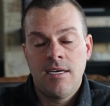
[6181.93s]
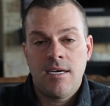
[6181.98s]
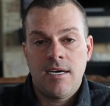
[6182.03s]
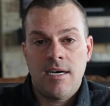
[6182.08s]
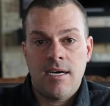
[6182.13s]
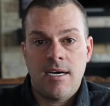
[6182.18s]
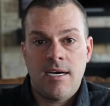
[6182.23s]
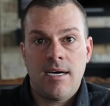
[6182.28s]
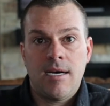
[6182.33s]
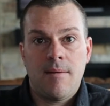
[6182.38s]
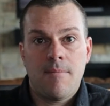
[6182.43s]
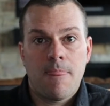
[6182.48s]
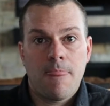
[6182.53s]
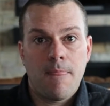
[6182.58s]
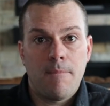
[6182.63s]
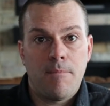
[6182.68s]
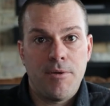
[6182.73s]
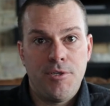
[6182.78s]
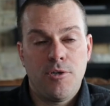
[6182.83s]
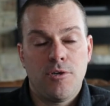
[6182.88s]

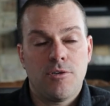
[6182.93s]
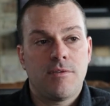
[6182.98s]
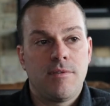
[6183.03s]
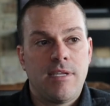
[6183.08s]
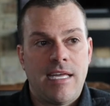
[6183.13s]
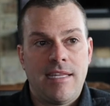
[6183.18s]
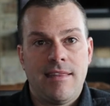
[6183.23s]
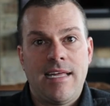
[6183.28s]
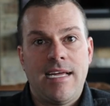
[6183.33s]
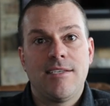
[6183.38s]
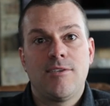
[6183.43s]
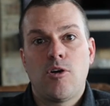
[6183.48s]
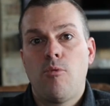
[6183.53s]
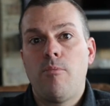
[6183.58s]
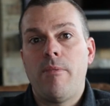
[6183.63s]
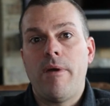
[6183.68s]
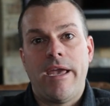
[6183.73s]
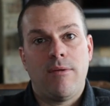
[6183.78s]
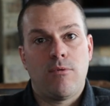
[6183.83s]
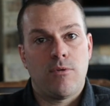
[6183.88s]
But that
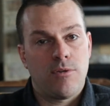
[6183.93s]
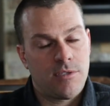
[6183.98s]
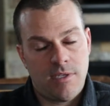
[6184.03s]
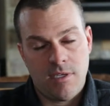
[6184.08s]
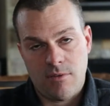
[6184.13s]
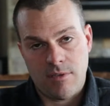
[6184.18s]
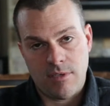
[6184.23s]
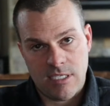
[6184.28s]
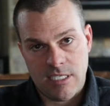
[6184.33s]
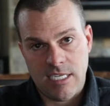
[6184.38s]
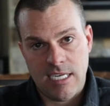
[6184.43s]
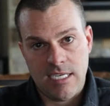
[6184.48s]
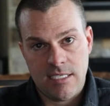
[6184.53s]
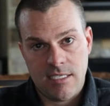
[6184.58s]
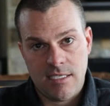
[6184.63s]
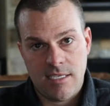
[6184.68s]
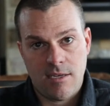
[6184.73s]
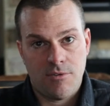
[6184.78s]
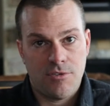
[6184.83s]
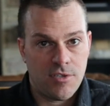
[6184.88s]
domain will still
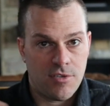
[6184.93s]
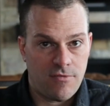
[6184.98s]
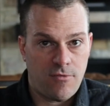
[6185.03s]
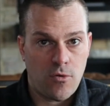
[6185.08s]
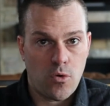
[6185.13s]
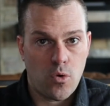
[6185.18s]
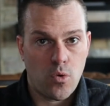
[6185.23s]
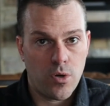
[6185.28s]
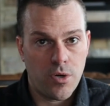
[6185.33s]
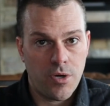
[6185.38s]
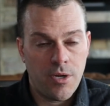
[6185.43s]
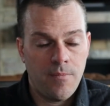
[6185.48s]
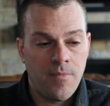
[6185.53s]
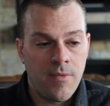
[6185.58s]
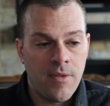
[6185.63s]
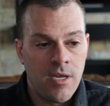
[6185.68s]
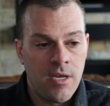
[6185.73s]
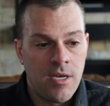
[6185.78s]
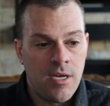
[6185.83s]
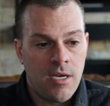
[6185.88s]
exist. It'll just forward.
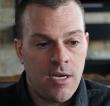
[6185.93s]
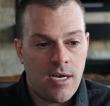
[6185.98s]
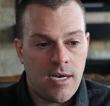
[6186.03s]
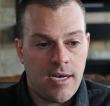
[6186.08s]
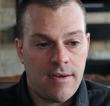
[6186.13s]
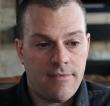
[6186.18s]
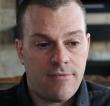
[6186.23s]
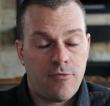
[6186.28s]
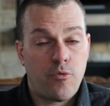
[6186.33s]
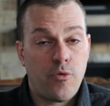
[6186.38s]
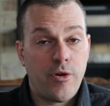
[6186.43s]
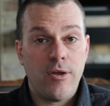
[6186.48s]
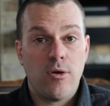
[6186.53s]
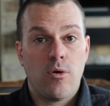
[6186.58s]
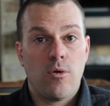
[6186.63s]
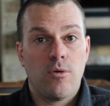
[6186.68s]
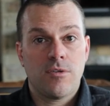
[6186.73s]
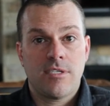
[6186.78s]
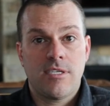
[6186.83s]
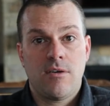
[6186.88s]

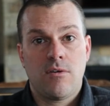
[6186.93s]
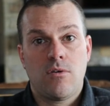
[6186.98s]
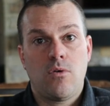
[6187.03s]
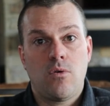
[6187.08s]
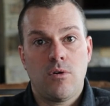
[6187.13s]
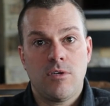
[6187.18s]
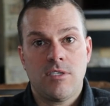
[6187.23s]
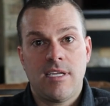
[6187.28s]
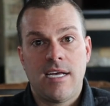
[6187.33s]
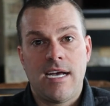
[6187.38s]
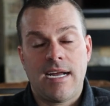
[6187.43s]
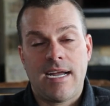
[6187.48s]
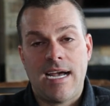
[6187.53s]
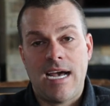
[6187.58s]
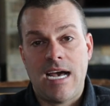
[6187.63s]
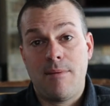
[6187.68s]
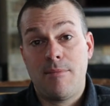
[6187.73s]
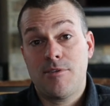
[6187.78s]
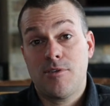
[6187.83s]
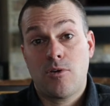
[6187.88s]

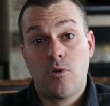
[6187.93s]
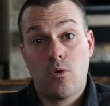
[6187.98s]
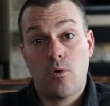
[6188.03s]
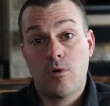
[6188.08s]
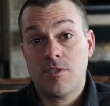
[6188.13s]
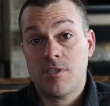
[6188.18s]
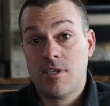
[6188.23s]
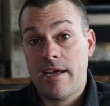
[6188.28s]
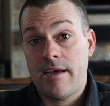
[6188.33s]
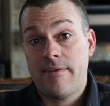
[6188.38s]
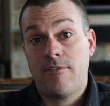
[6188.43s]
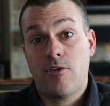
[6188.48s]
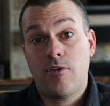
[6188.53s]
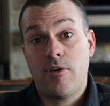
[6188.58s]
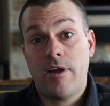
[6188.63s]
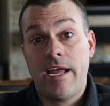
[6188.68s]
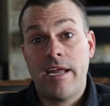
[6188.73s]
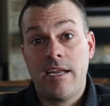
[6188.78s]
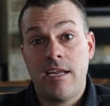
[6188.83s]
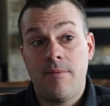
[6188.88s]
Freewholesalecourse.com is a course that I've
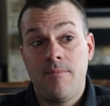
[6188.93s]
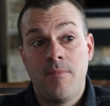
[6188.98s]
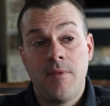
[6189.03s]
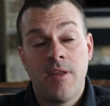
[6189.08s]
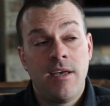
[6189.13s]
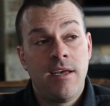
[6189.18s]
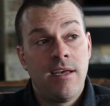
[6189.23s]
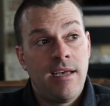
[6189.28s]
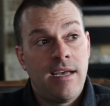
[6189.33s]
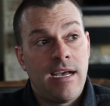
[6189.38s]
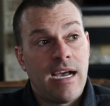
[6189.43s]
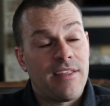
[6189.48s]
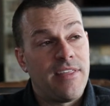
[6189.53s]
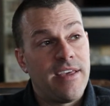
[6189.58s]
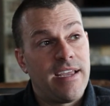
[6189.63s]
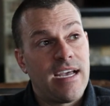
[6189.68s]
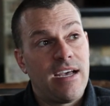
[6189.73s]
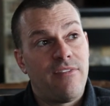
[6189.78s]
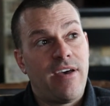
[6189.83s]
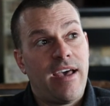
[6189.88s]
created. I
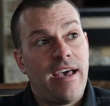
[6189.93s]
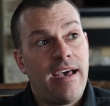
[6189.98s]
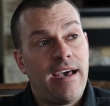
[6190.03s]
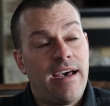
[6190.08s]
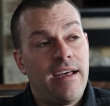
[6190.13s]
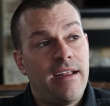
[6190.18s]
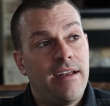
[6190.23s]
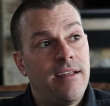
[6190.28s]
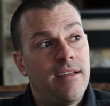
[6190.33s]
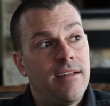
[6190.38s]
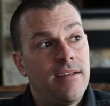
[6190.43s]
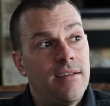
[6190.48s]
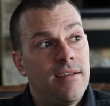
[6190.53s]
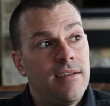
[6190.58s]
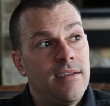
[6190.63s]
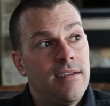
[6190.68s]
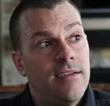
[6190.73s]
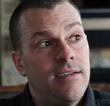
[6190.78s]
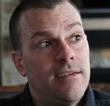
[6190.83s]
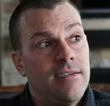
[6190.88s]
think I've had
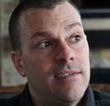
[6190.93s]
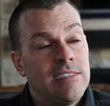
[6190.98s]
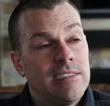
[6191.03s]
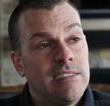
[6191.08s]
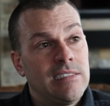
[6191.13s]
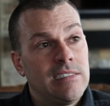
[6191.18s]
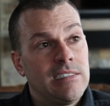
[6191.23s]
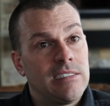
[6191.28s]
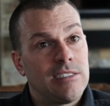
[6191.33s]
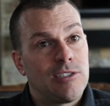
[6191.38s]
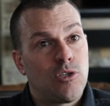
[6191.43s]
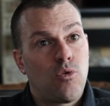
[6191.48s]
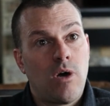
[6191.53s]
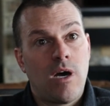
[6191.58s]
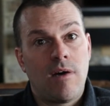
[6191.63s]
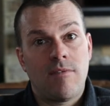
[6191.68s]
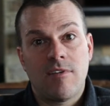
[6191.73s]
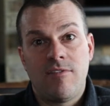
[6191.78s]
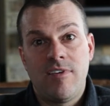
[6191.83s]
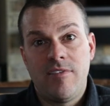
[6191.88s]

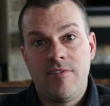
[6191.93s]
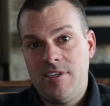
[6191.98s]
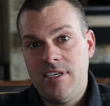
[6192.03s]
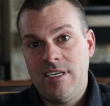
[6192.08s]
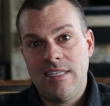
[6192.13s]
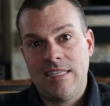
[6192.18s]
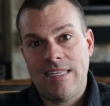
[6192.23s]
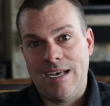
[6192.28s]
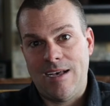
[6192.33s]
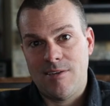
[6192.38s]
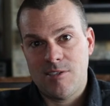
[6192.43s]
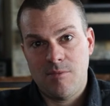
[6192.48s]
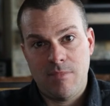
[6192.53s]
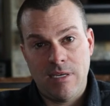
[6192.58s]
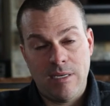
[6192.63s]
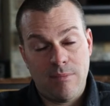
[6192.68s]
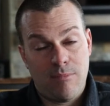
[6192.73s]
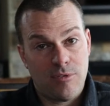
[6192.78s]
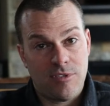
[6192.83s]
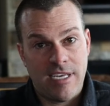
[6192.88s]
12 or 15,000
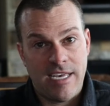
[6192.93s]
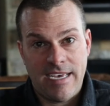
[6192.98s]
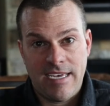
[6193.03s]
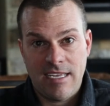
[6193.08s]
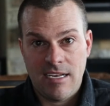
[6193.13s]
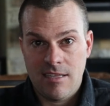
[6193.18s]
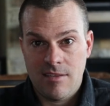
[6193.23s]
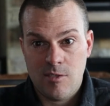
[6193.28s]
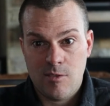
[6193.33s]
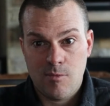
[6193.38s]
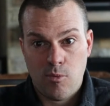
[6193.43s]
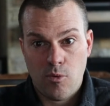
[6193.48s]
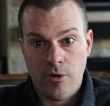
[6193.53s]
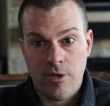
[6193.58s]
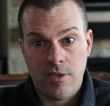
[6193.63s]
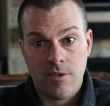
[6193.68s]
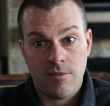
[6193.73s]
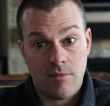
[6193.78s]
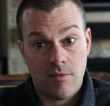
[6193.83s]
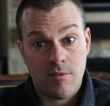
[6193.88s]
people take it at this
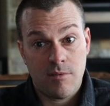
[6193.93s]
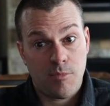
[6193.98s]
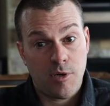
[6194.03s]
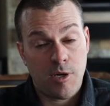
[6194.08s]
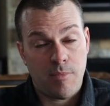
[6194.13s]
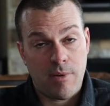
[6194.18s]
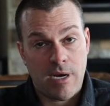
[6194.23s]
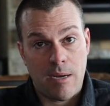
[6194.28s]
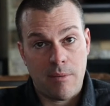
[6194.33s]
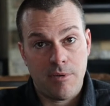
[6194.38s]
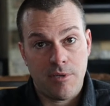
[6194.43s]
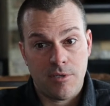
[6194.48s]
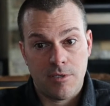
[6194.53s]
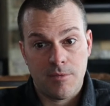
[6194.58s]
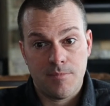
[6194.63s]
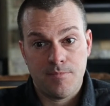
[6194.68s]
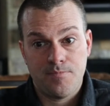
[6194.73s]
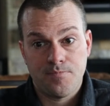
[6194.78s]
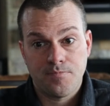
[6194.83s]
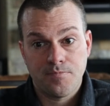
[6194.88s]
point. It's pretty popular.